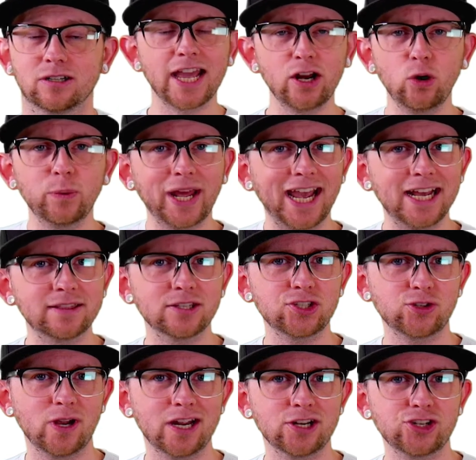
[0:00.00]
I don't hate the
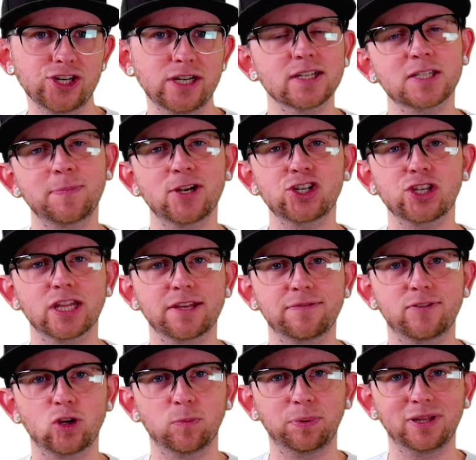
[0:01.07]
strategy, especially
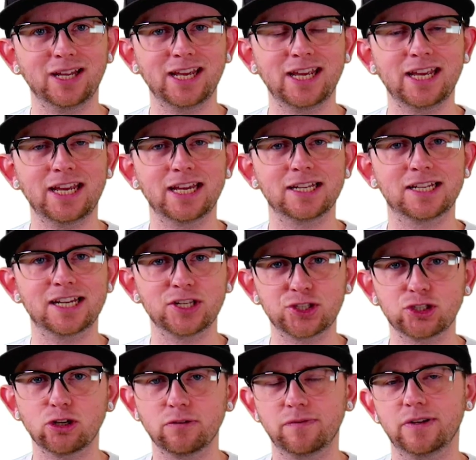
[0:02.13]
if you're playing it
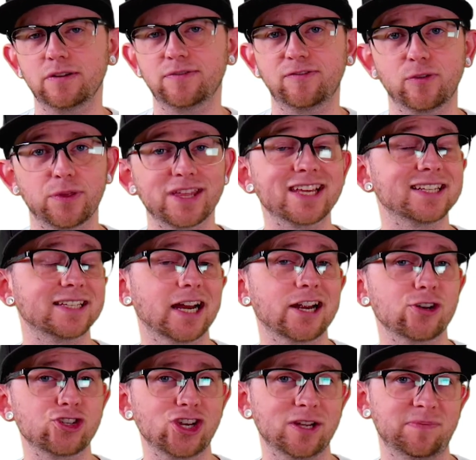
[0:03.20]
conservative for the
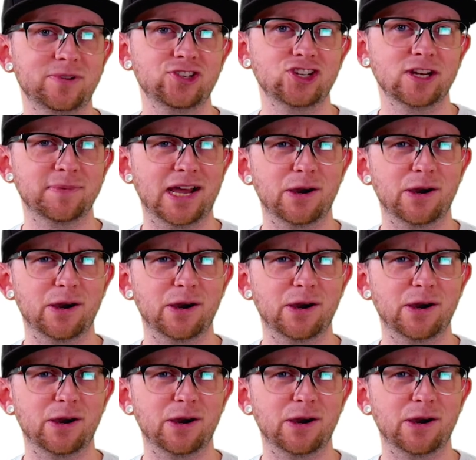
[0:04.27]
entire championship.